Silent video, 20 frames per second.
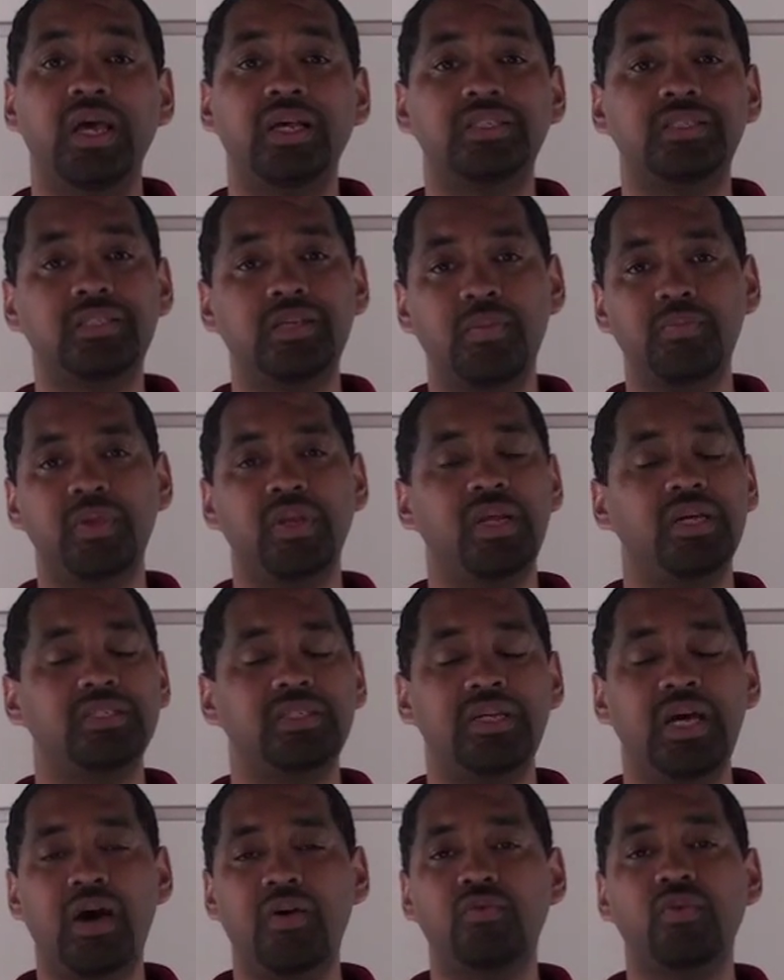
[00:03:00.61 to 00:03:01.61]
it's something
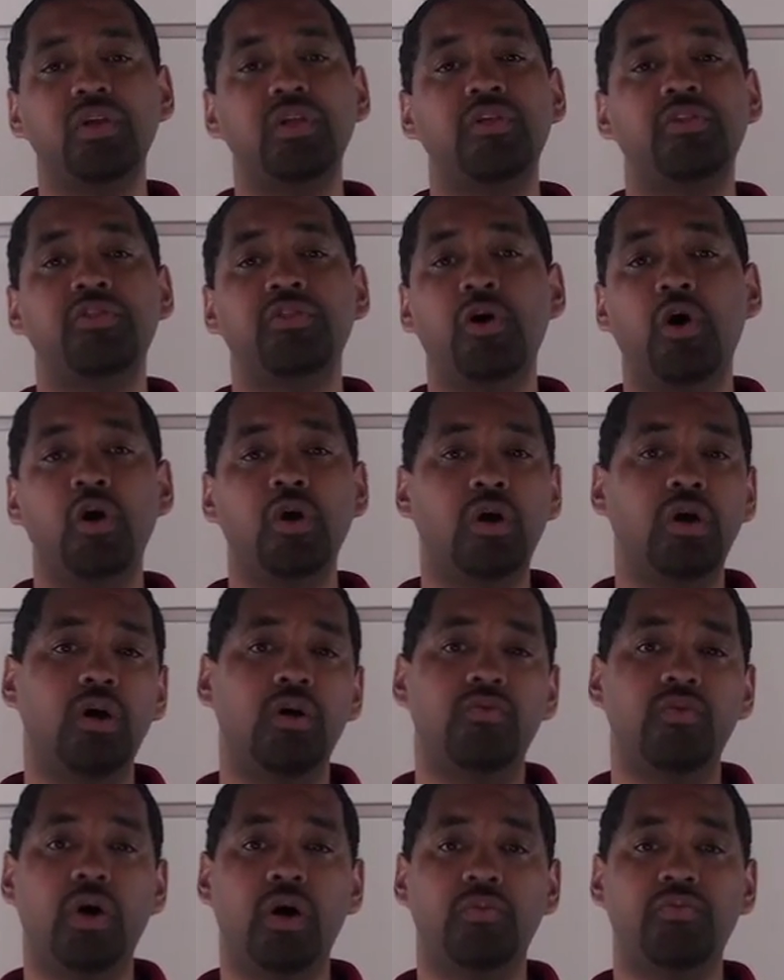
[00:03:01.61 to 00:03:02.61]
that's not really thought
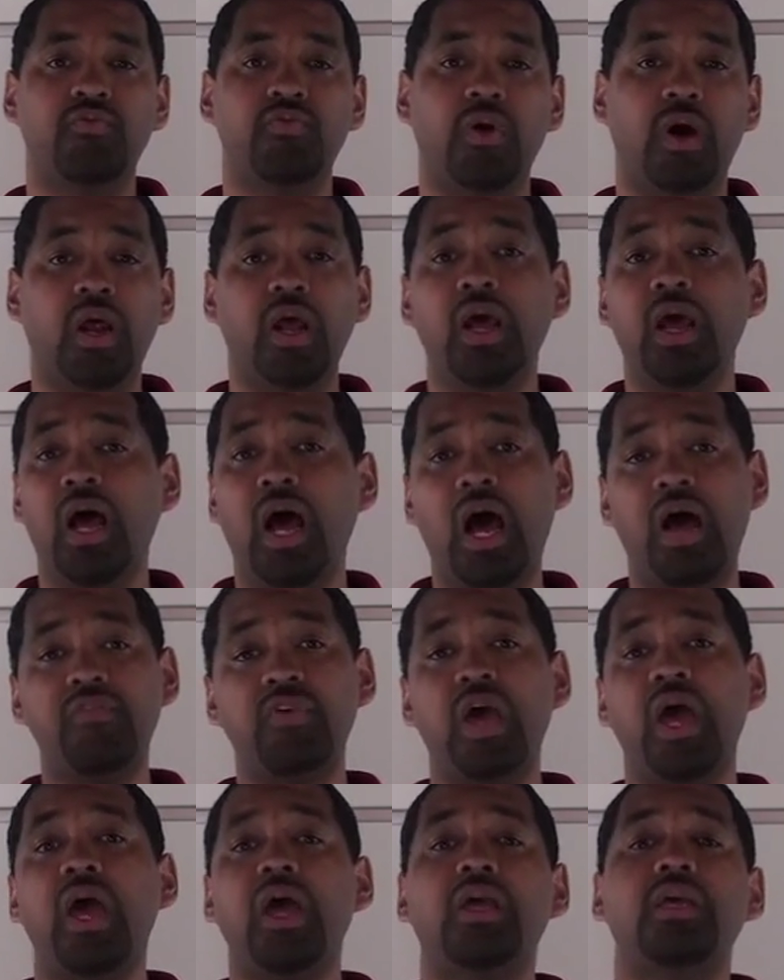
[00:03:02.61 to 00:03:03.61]
of up front.
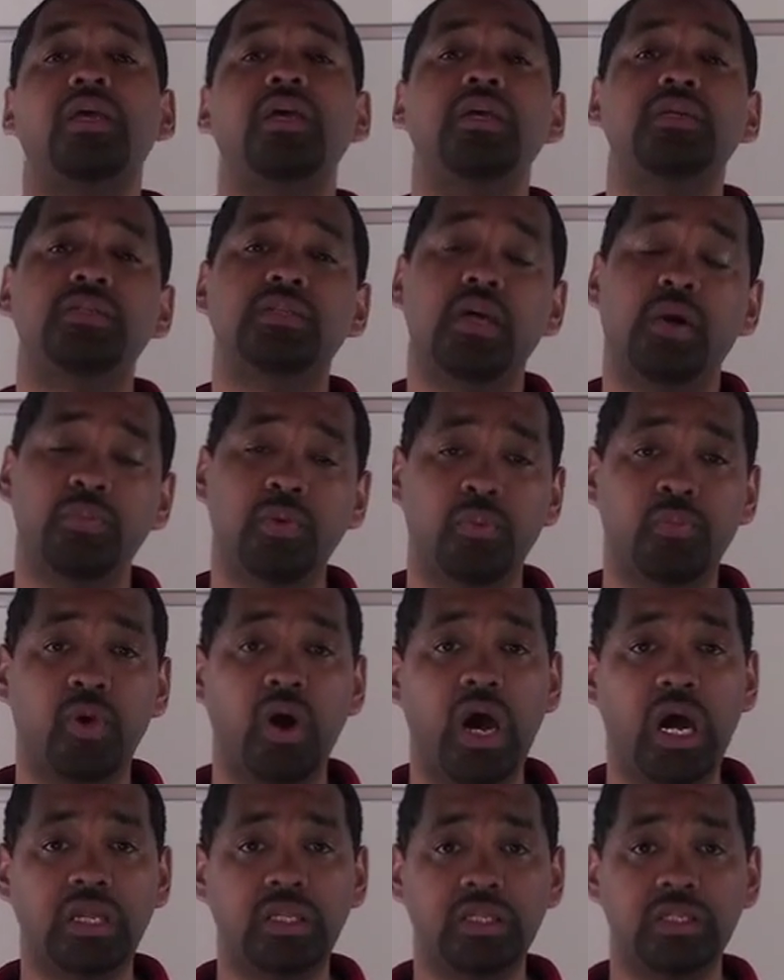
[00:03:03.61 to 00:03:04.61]
I've had kids come to
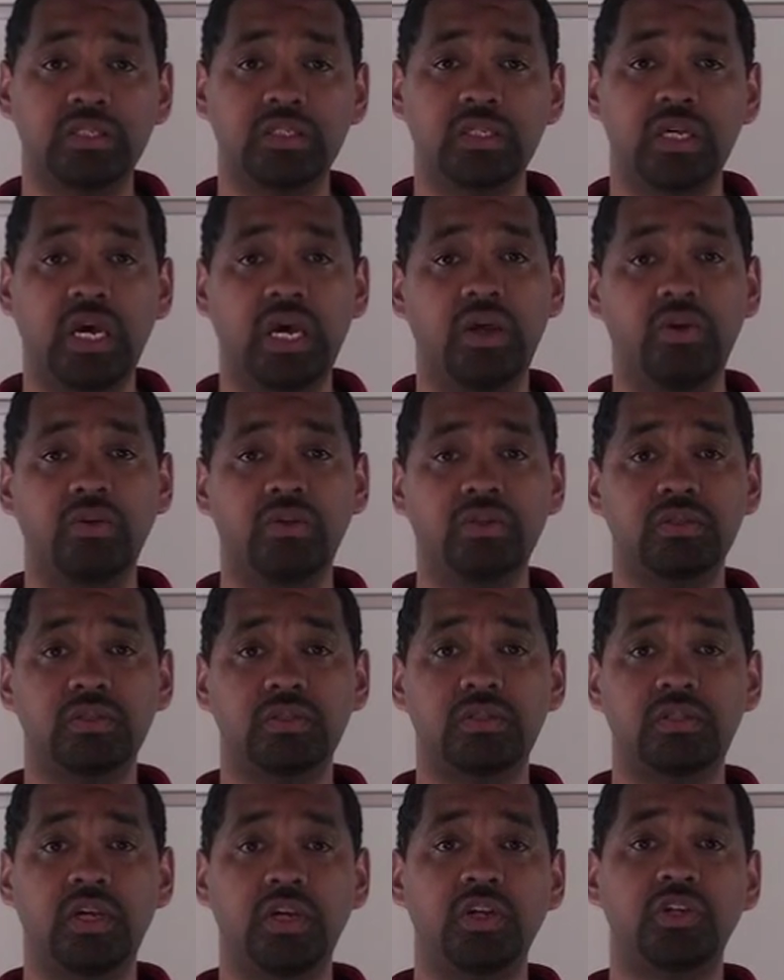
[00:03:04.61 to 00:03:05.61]
practice in
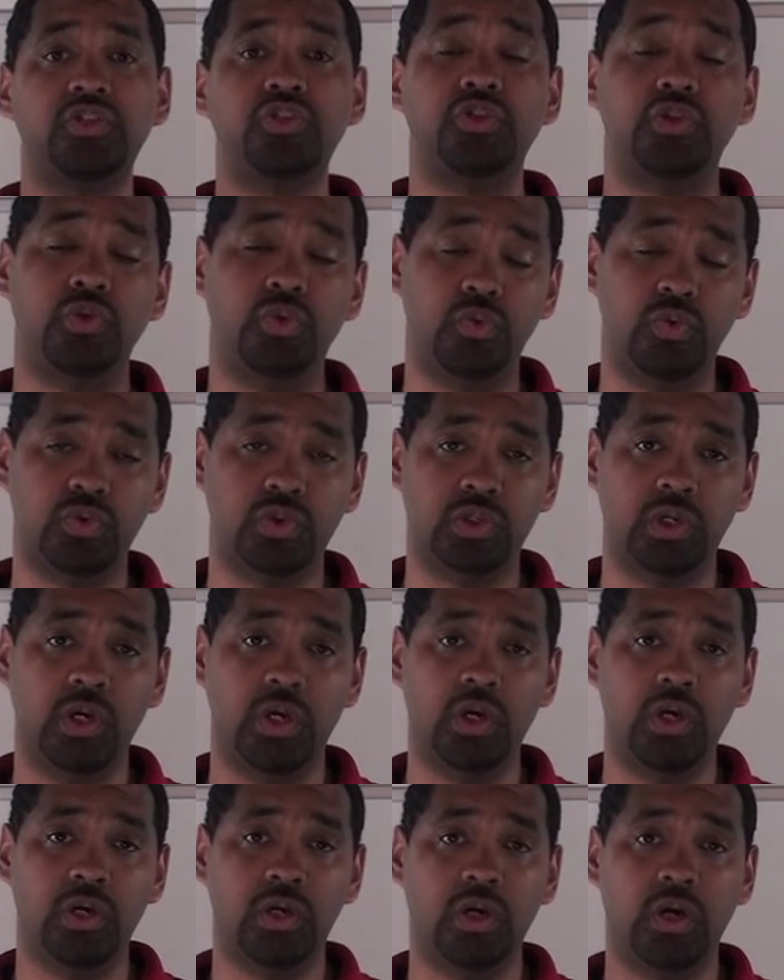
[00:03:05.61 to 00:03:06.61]
tennis shoes,
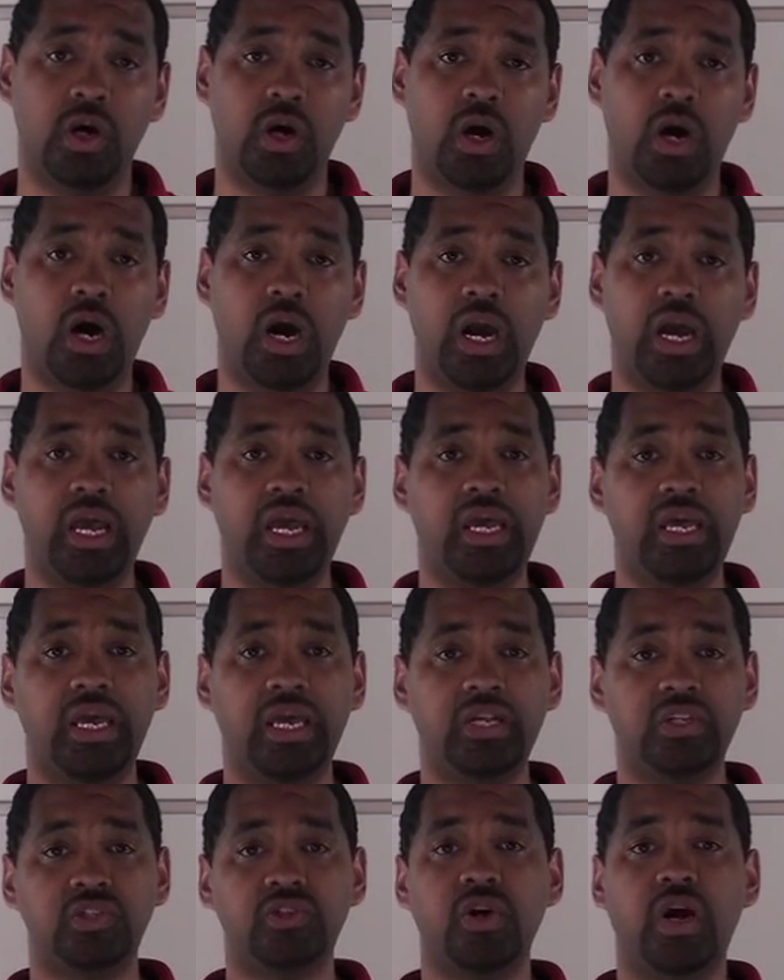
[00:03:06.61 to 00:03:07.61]
all right,
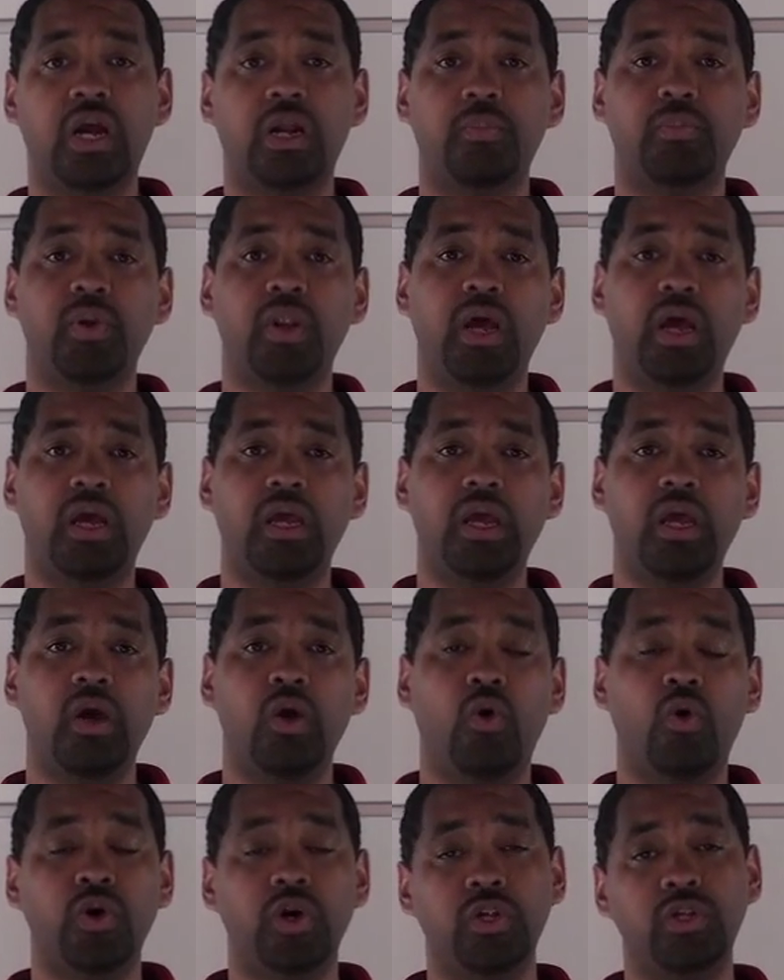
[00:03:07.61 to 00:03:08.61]
and try to play
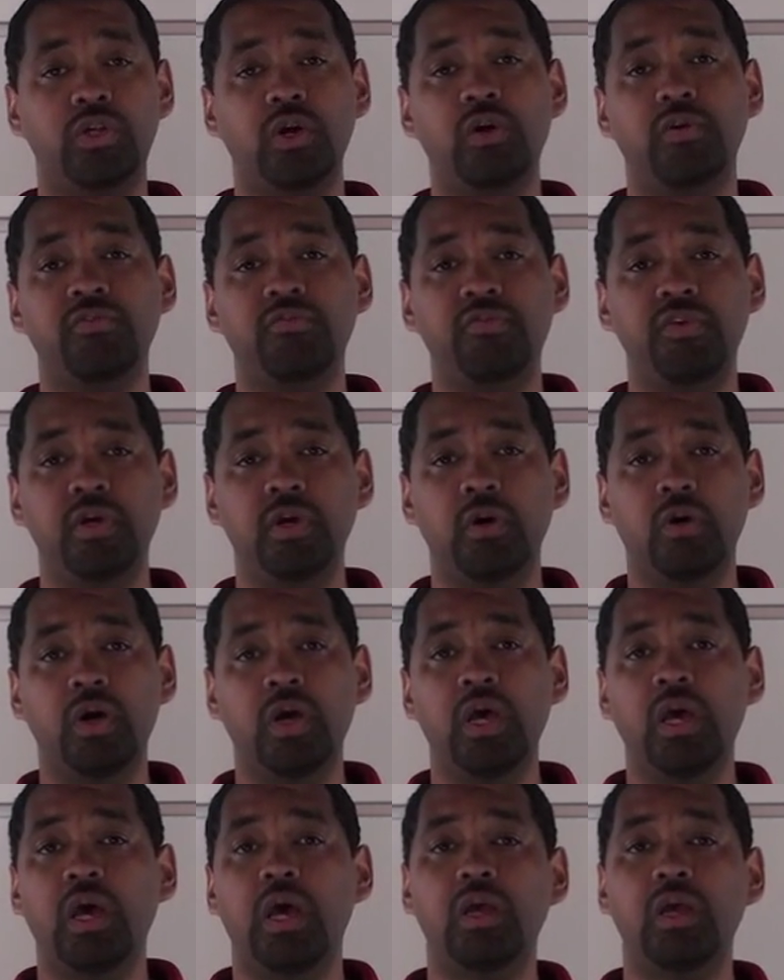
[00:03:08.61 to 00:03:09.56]
on a dirt field.